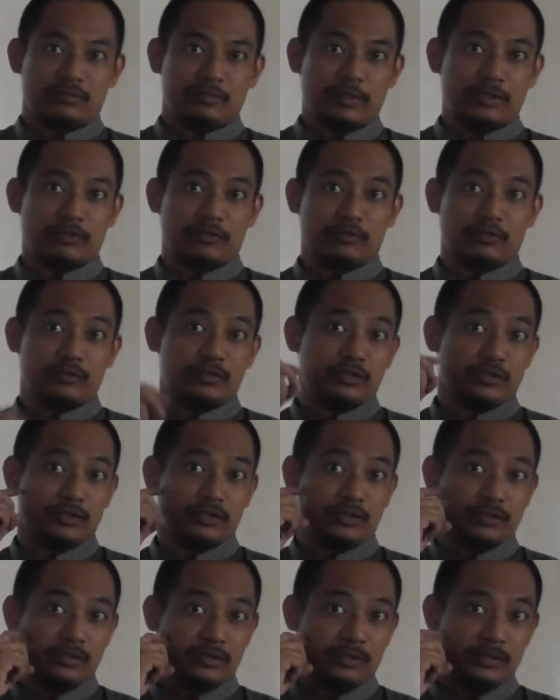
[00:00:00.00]

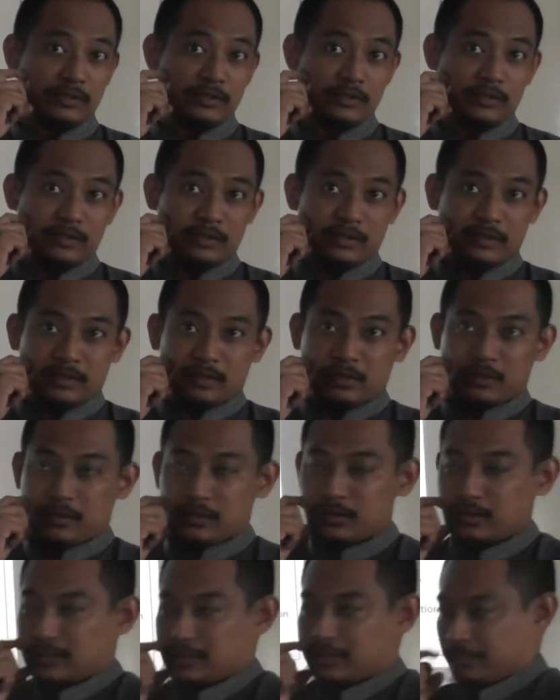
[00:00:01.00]
methodology.
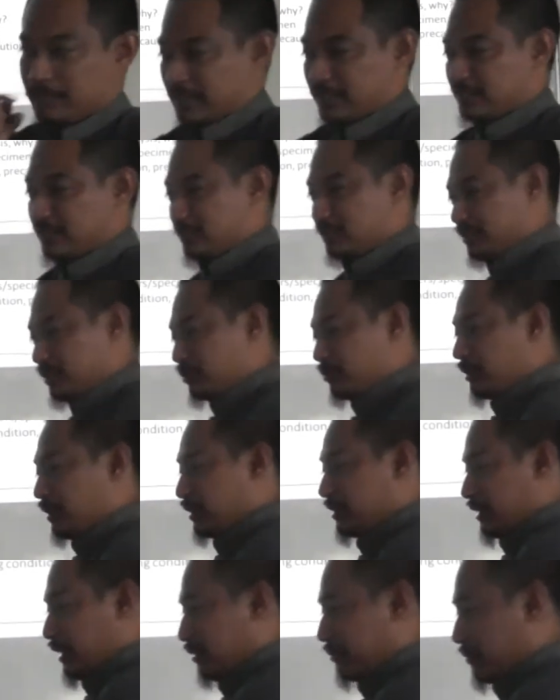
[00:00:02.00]
The best case scenario, as I